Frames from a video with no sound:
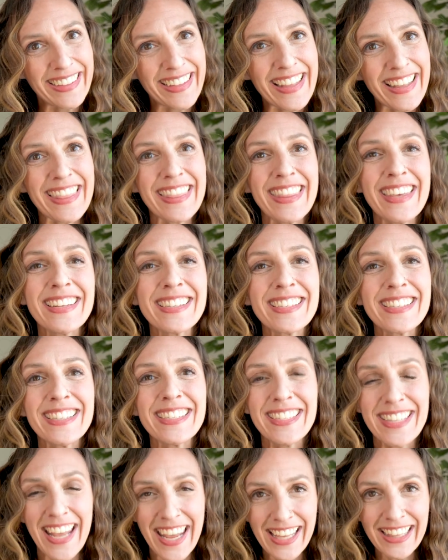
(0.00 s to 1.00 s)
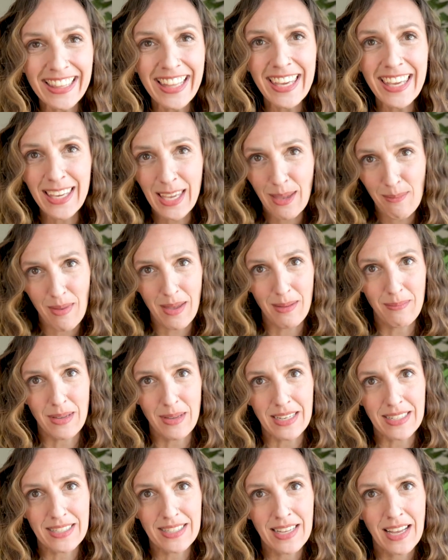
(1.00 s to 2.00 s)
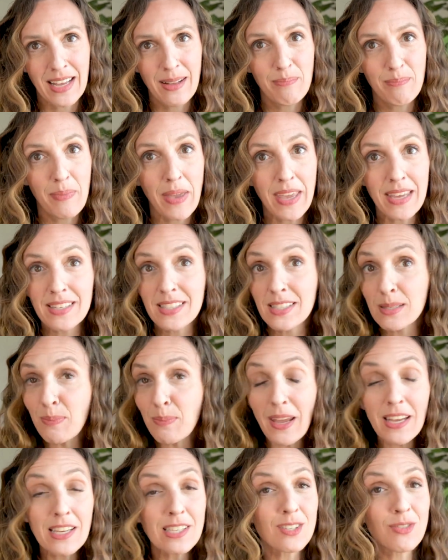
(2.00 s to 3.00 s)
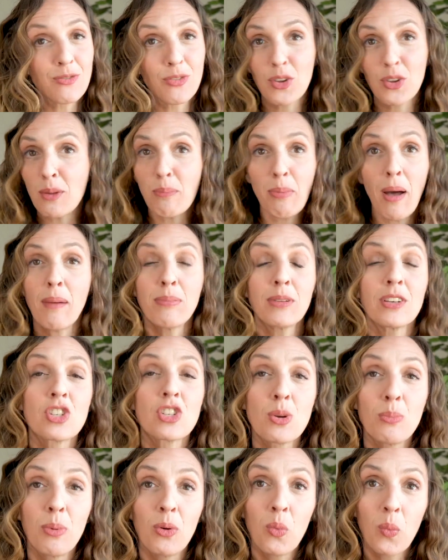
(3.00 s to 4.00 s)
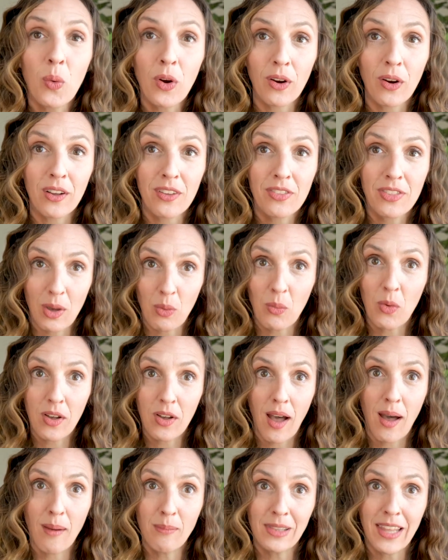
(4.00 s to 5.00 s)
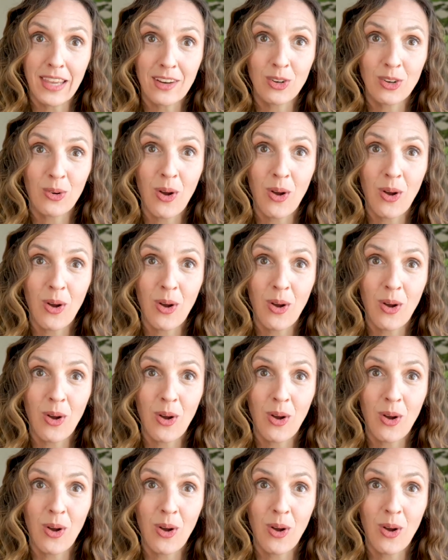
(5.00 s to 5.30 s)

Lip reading: This daily commitment makes space for the publishable work that will come later